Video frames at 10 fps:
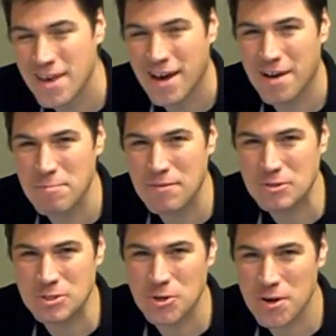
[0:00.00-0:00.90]
I'm never
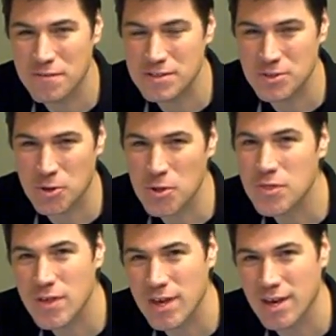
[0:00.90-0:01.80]
sure if it's a good
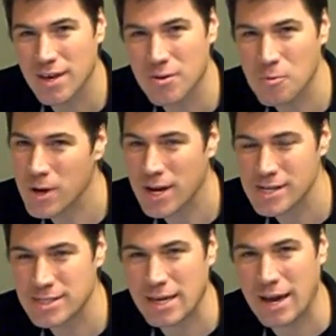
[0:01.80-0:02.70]
thing when I
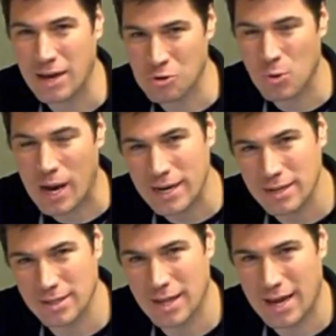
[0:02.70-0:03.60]
say I cried
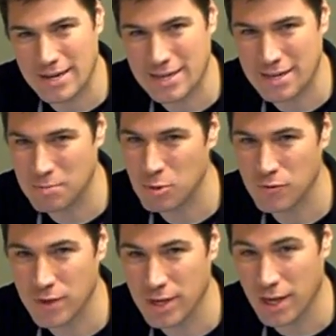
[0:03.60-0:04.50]
a lot at a
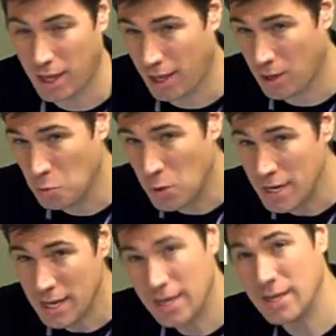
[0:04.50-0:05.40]
movie. On one
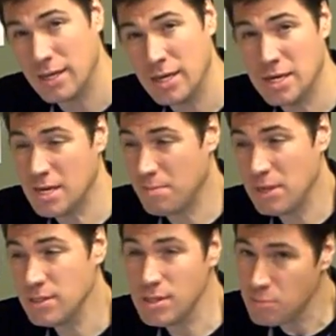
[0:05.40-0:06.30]
hand, it
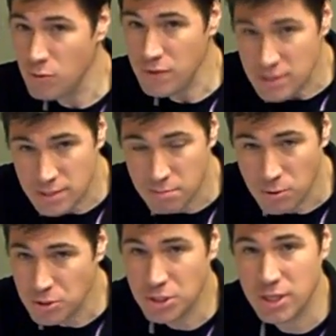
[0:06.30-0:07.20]
means the movie is
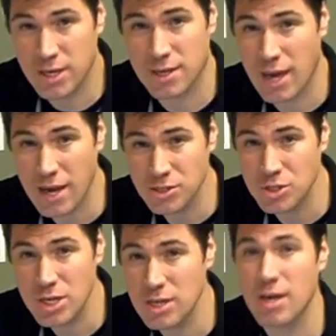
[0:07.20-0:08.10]
emotionally
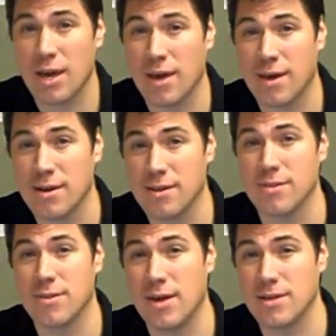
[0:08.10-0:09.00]
engaging and
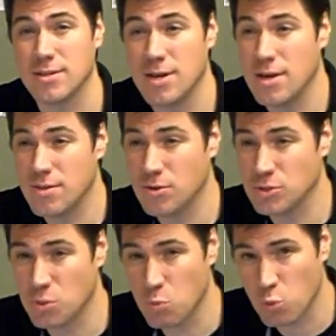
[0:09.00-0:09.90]
that there's
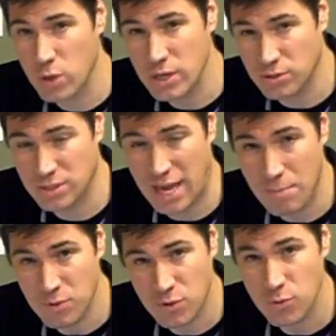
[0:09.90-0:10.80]
some real
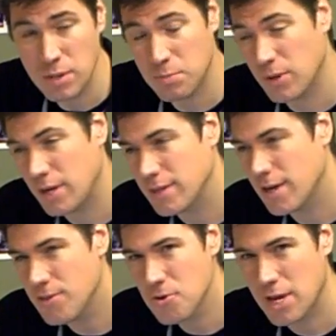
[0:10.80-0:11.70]
depth to it, but on the
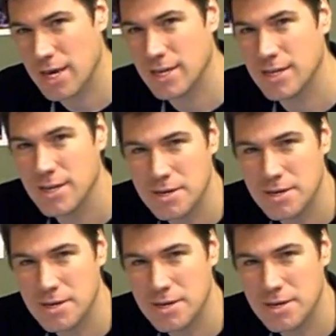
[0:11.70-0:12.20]
other hand,